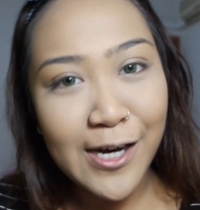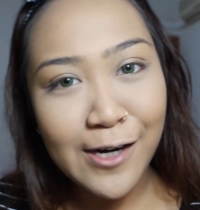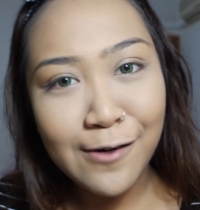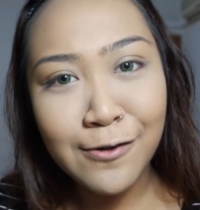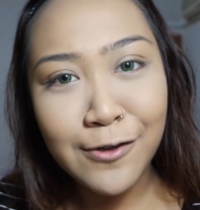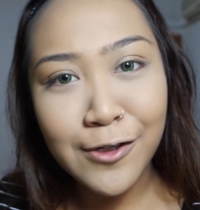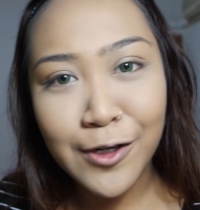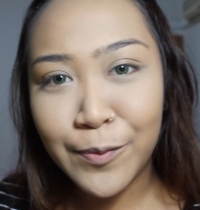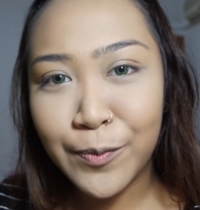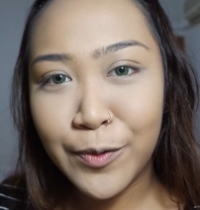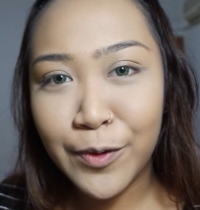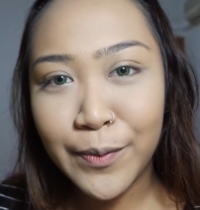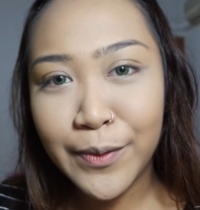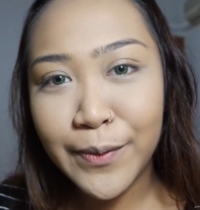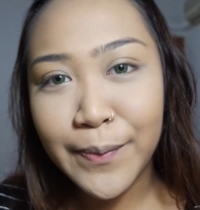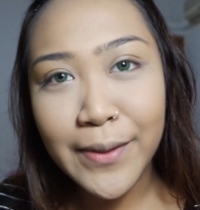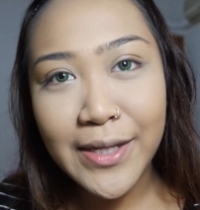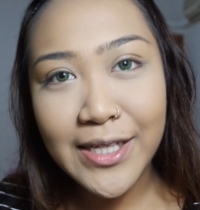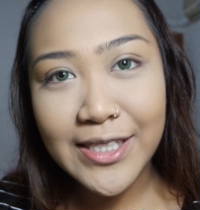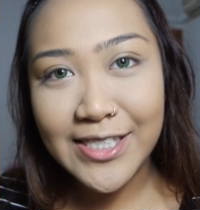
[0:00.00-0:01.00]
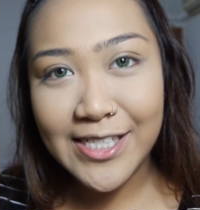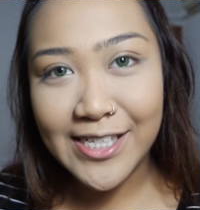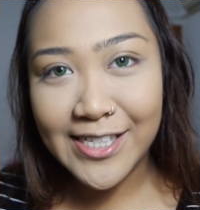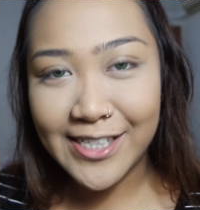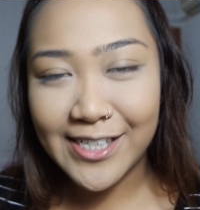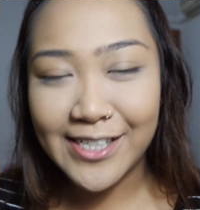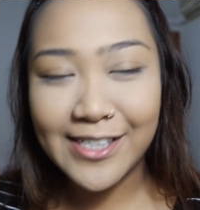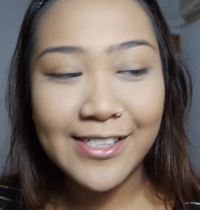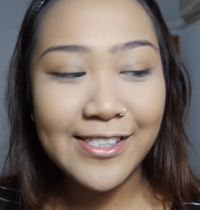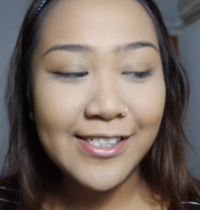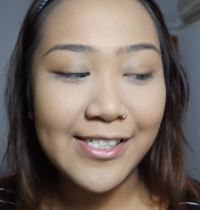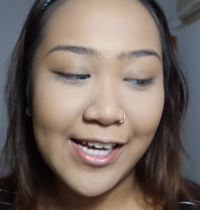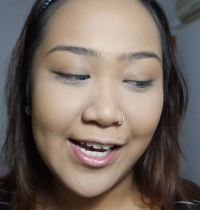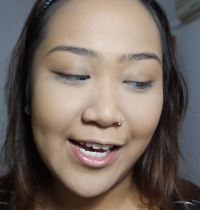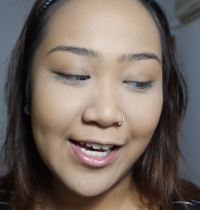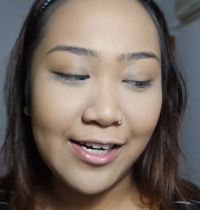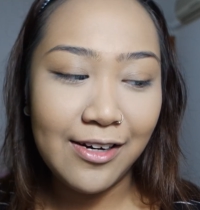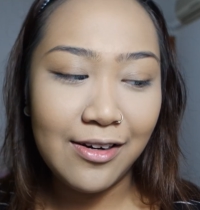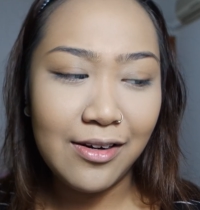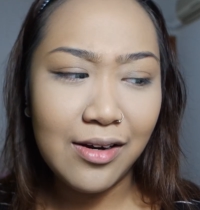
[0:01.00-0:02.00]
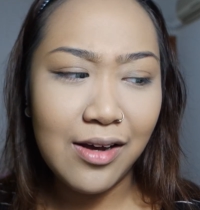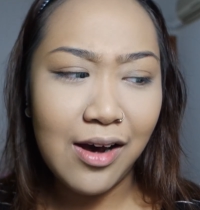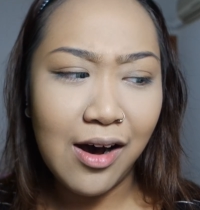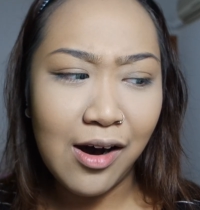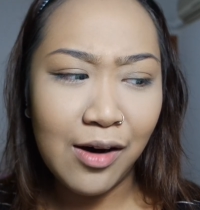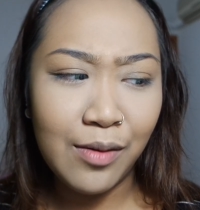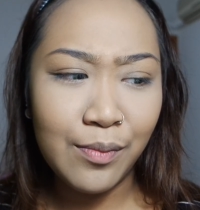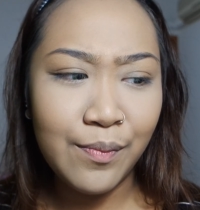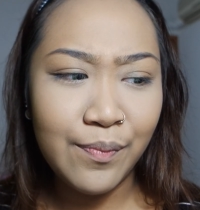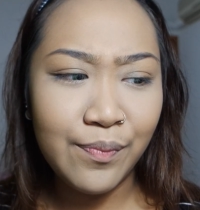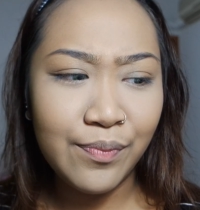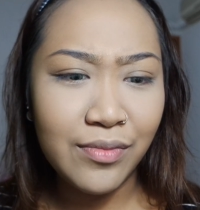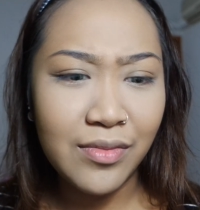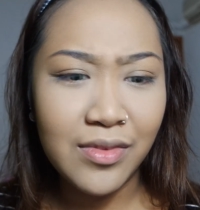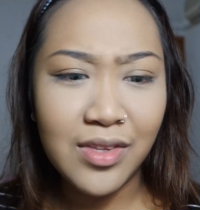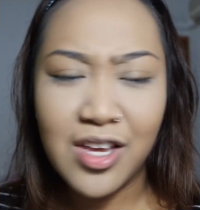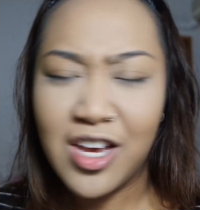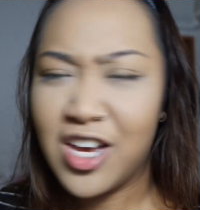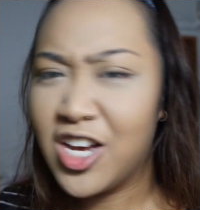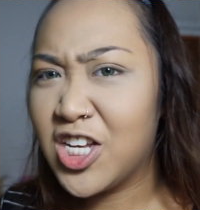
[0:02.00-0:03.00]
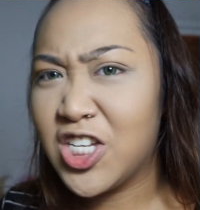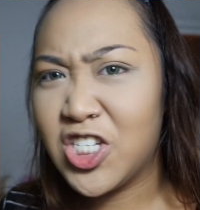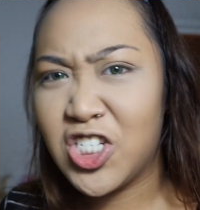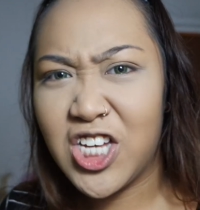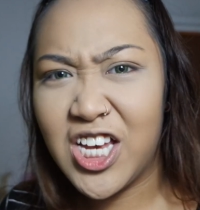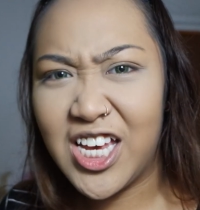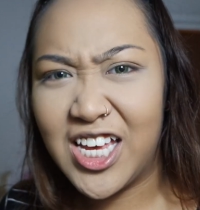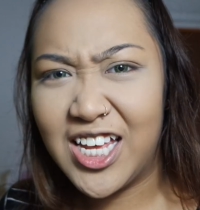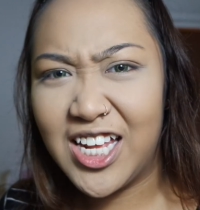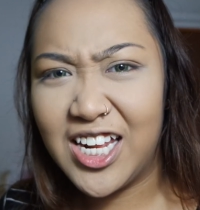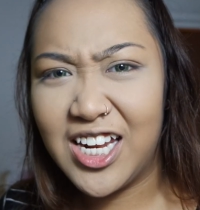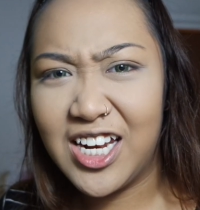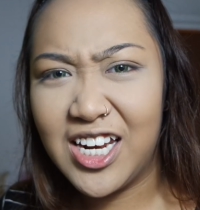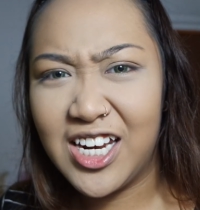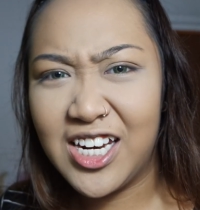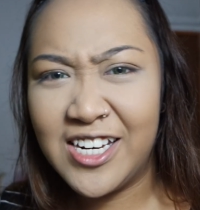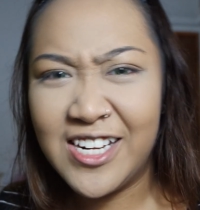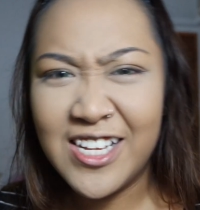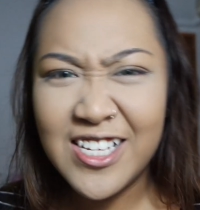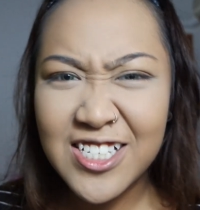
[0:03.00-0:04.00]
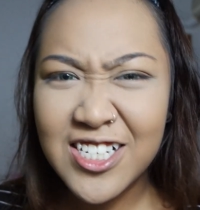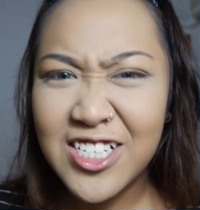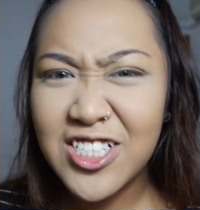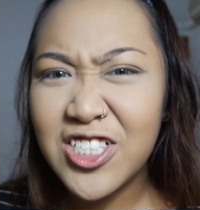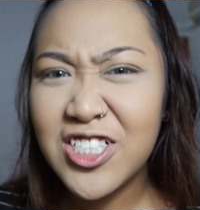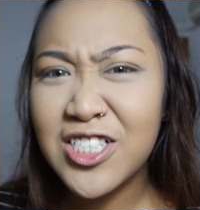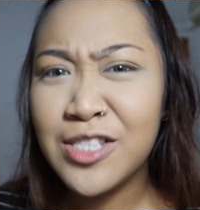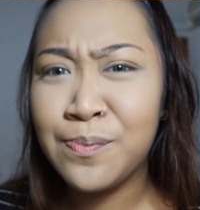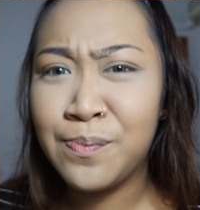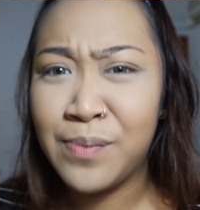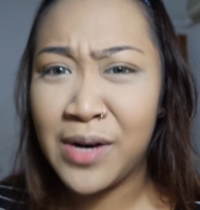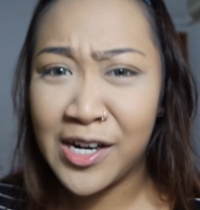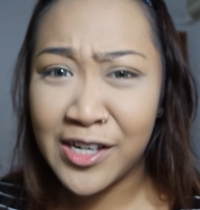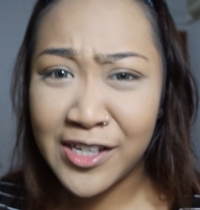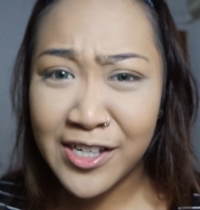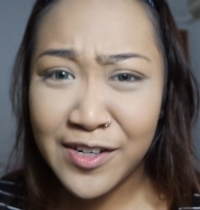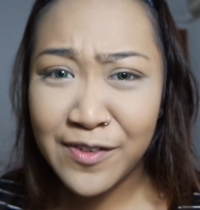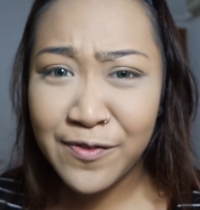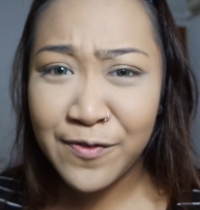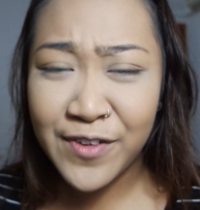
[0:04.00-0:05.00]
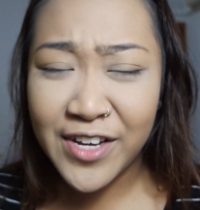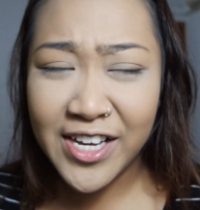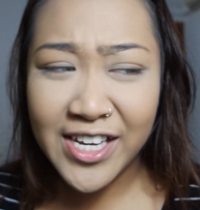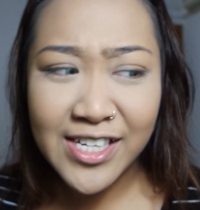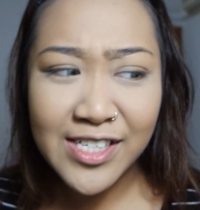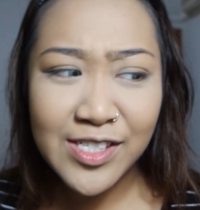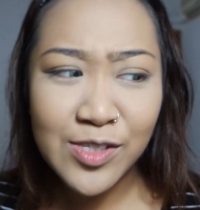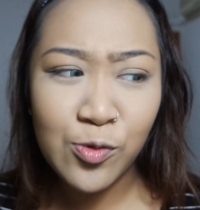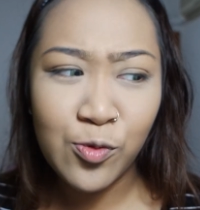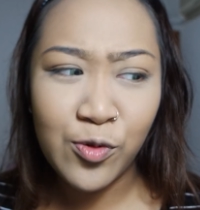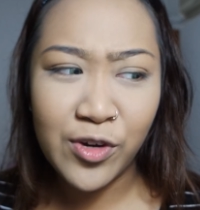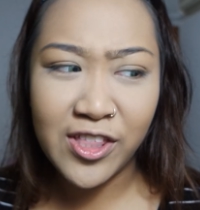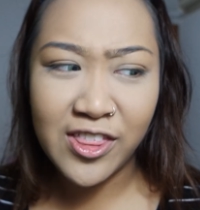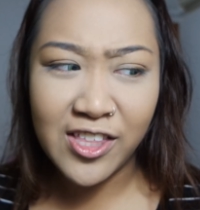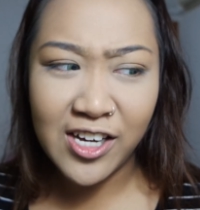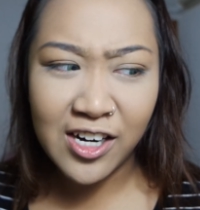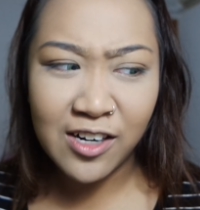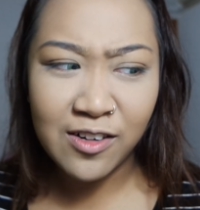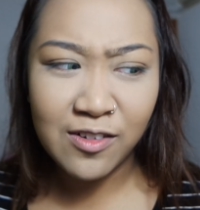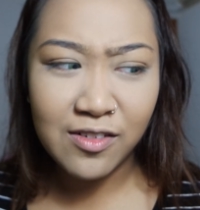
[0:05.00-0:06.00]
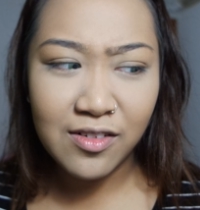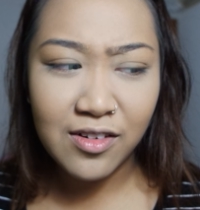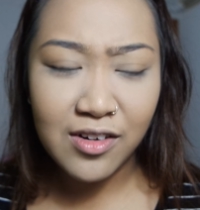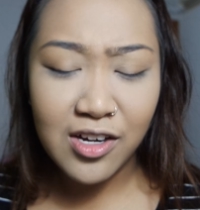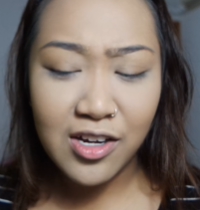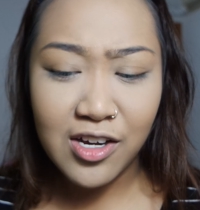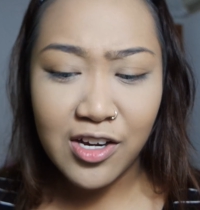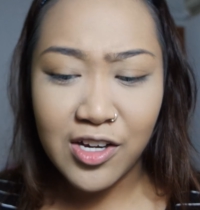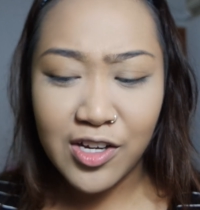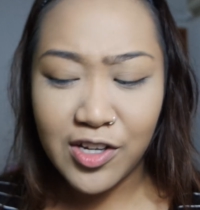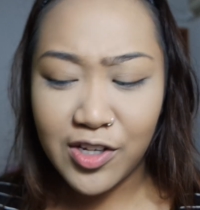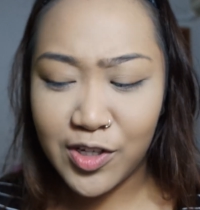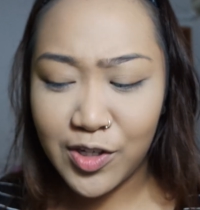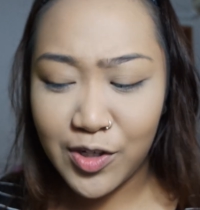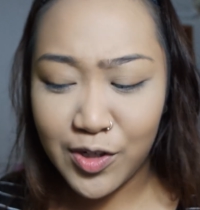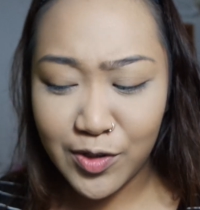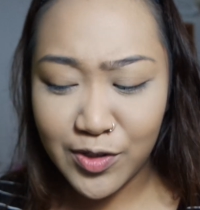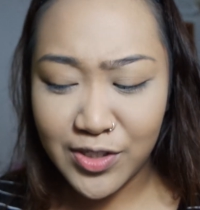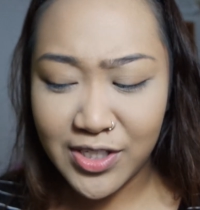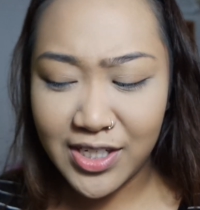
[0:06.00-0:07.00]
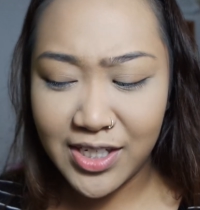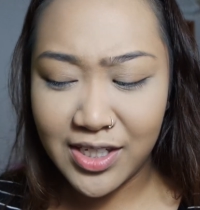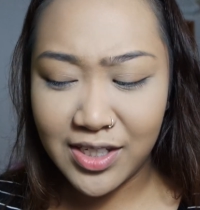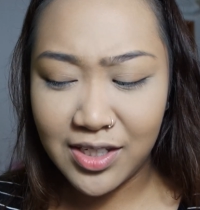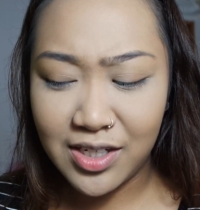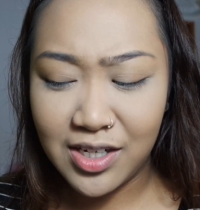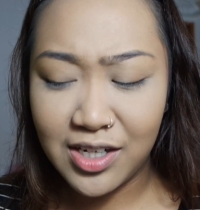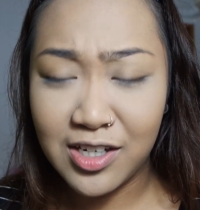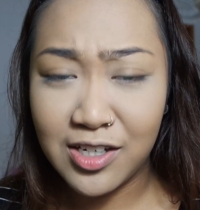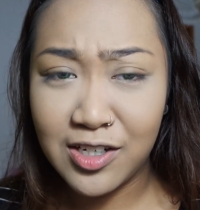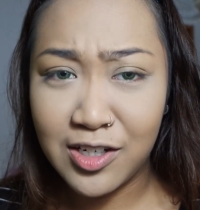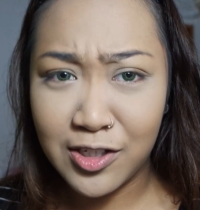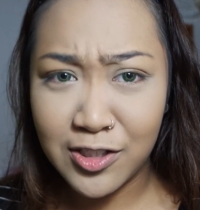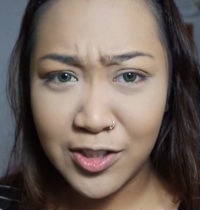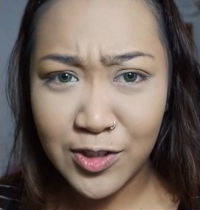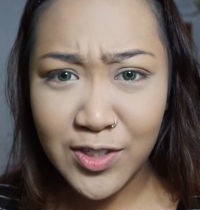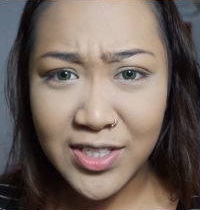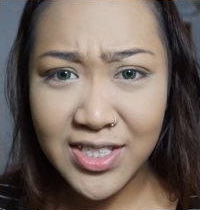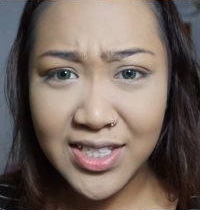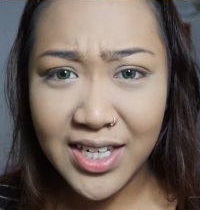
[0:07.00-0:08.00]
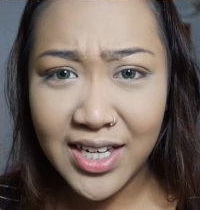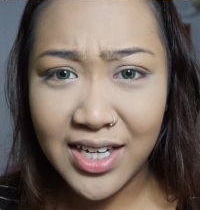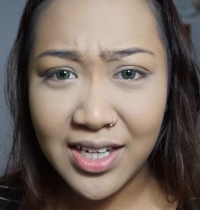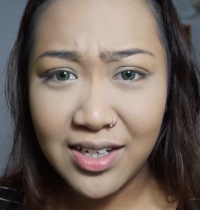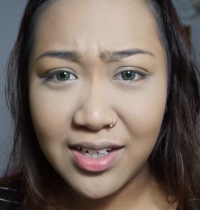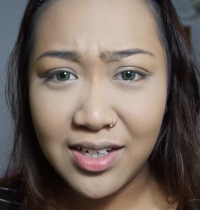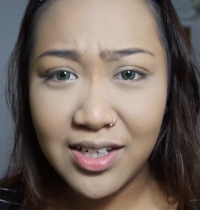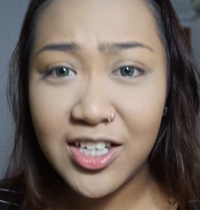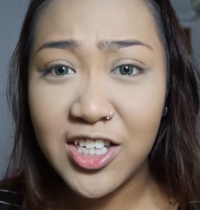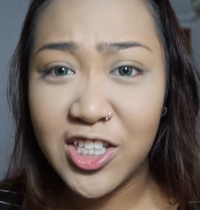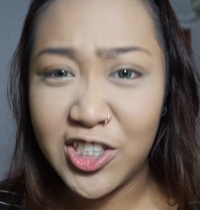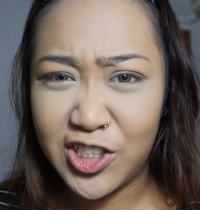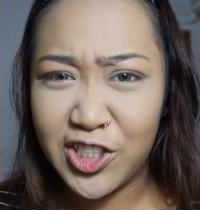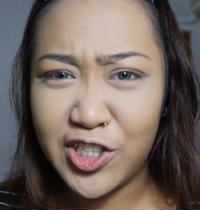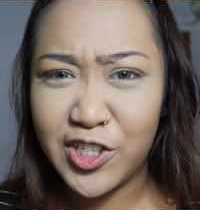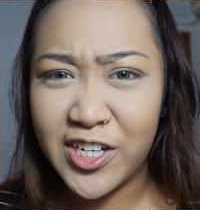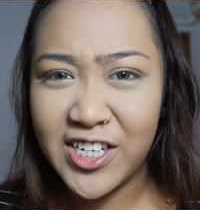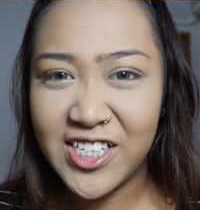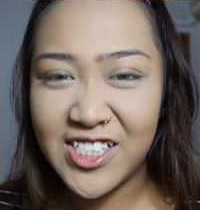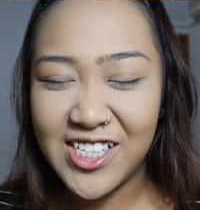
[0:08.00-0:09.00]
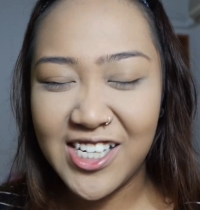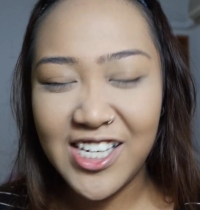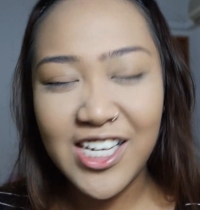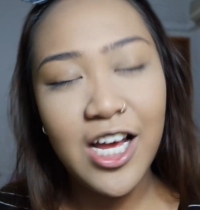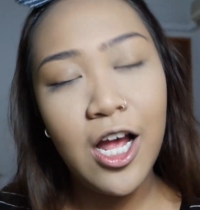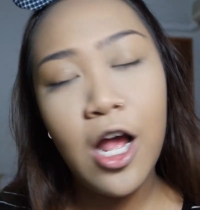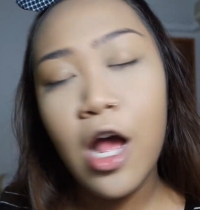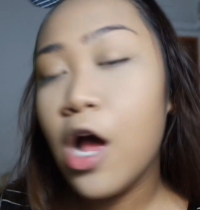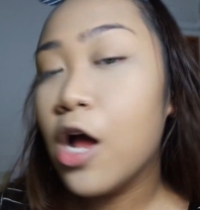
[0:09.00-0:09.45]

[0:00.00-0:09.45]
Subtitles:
Now you're probably thinking that shit, this could just powder the face without using her contour stick. Is she crazy?